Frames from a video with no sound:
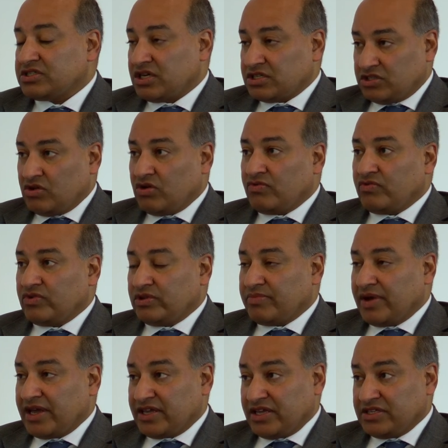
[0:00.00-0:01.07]
starting off with the
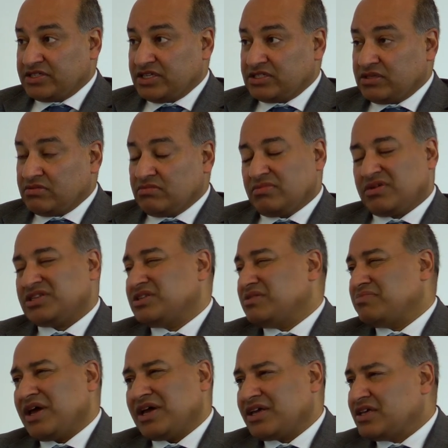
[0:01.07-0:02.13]
banking system, because the
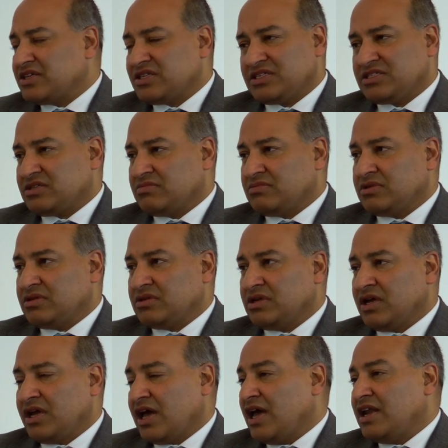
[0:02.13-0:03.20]
banking system in
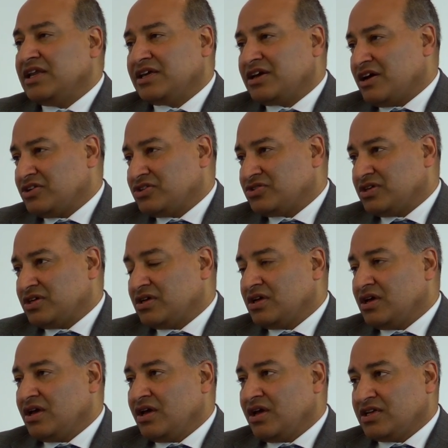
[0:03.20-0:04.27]
any country
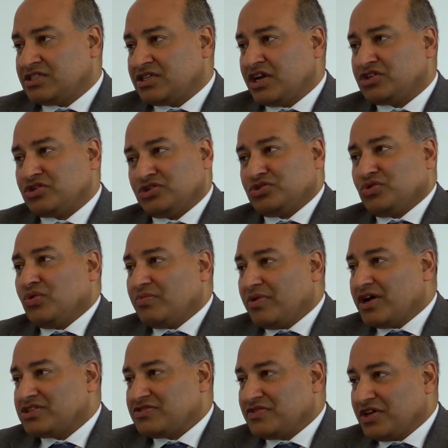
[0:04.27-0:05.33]
is central to all
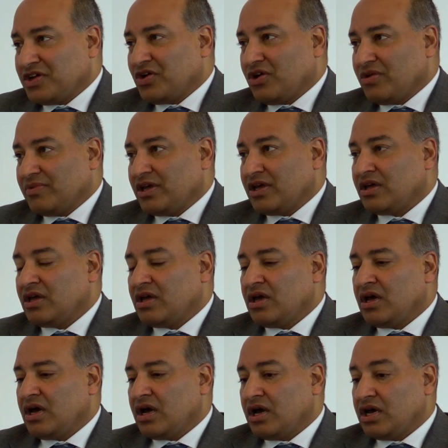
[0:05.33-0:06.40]
parts of the economy.
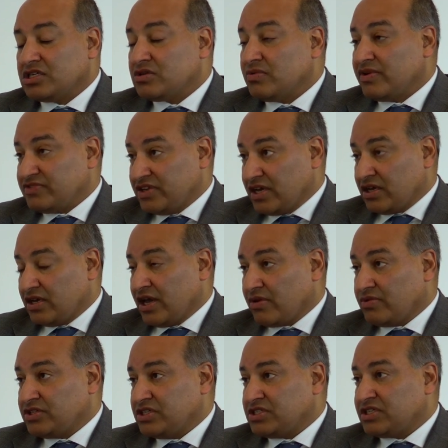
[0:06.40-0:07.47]
So we've taken
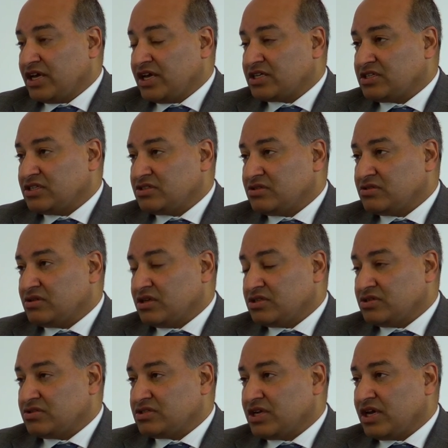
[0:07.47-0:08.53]
equity stakes, as
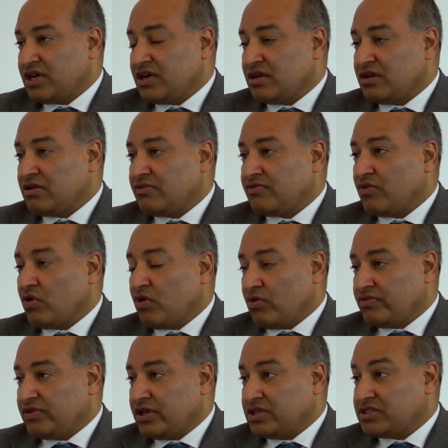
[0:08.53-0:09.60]
you say, in four
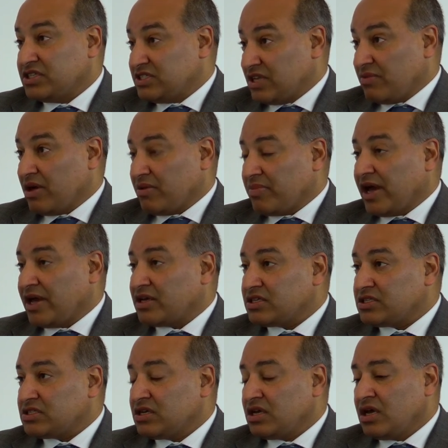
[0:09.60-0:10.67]
of the systemic
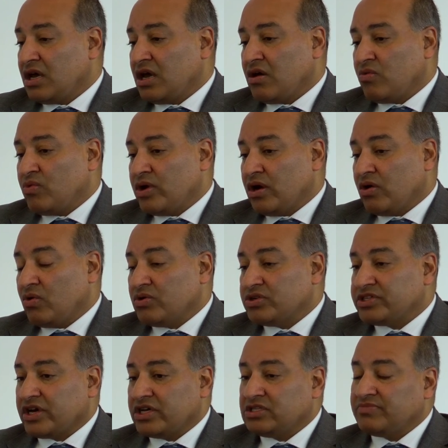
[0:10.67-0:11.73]
banks. We are
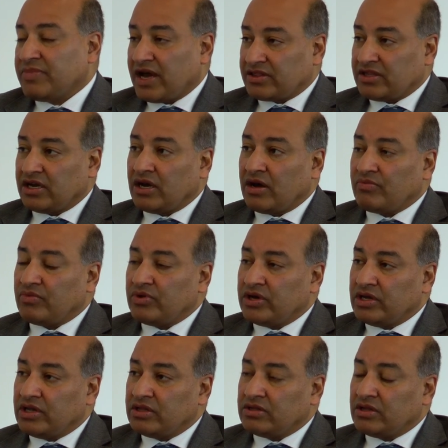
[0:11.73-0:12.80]
also going to back that up
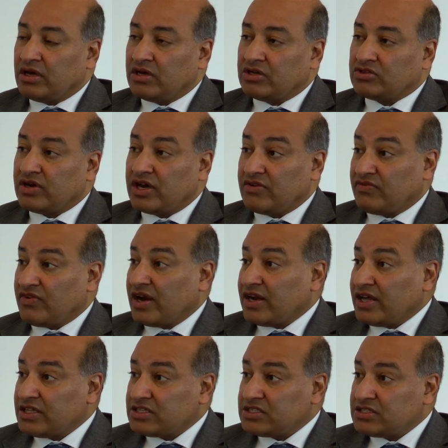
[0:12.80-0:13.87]
with trade
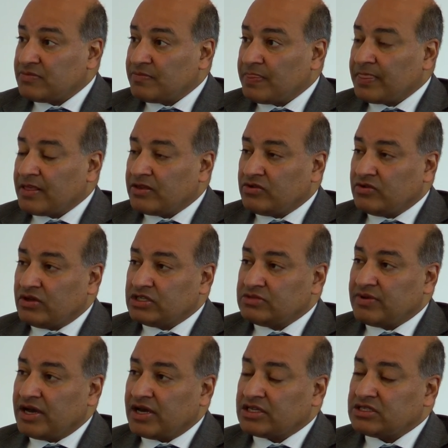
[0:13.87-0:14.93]
finance through those
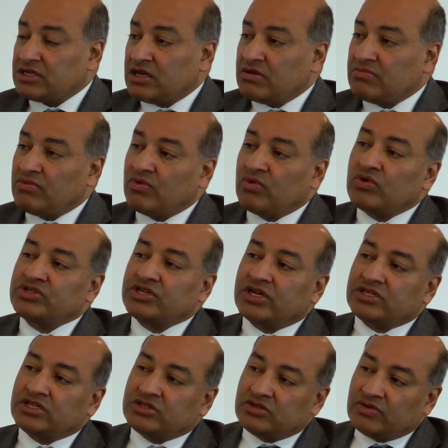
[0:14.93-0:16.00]
banks, but we're also going
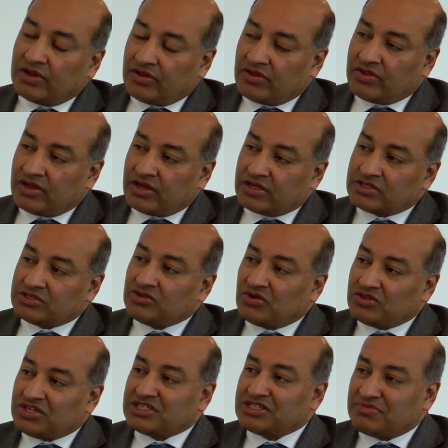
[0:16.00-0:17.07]
to do other things,
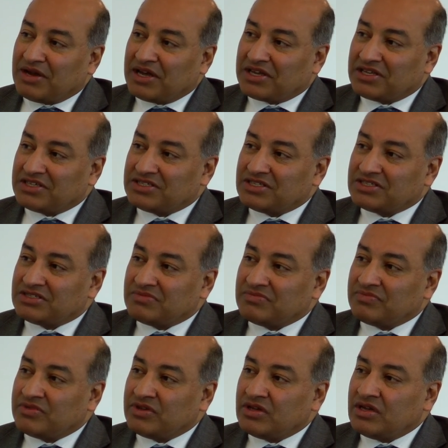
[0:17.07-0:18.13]
not just the banking system.
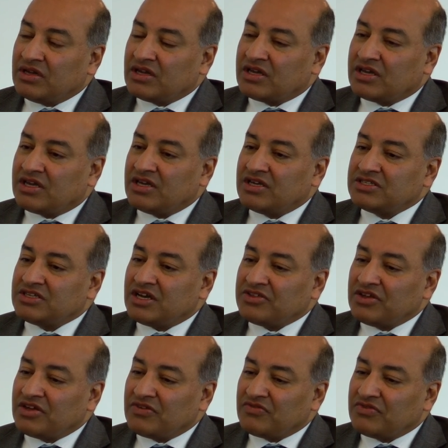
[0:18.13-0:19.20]
Because I
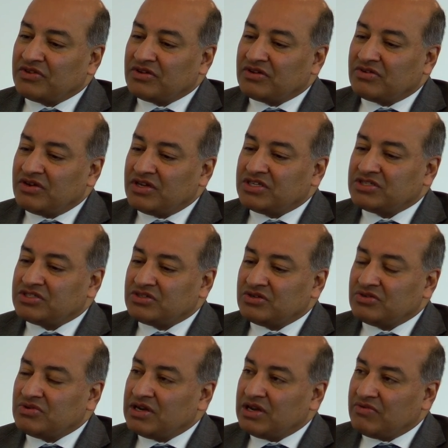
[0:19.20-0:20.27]
think for Greece
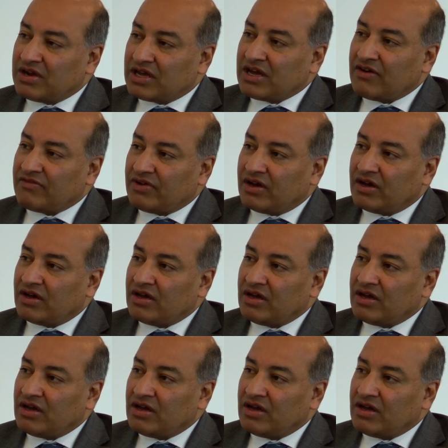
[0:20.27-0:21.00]
to really recover,